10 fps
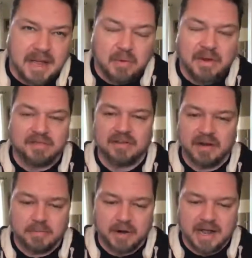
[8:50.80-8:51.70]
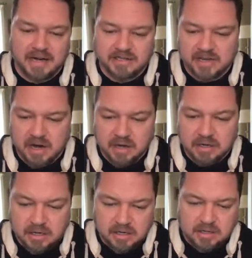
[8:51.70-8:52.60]
However, their products are
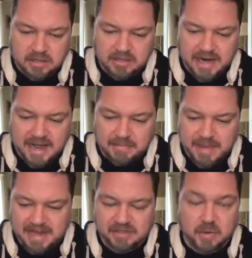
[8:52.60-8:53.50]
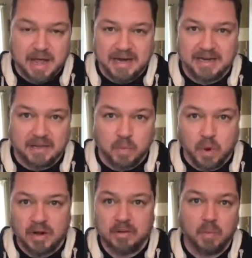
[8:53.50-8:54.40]
not mass quantity.
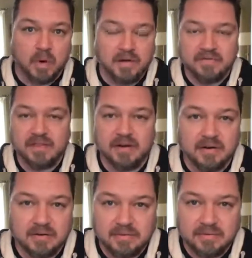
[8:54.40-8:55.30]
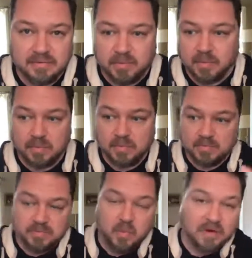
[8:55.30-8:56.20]
One of their
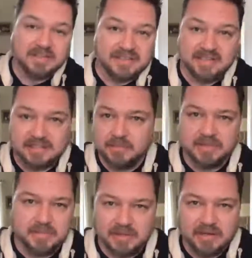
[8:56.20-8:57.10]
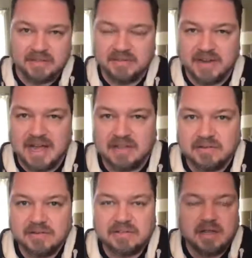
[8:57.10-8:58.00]
one system is millions of dollars.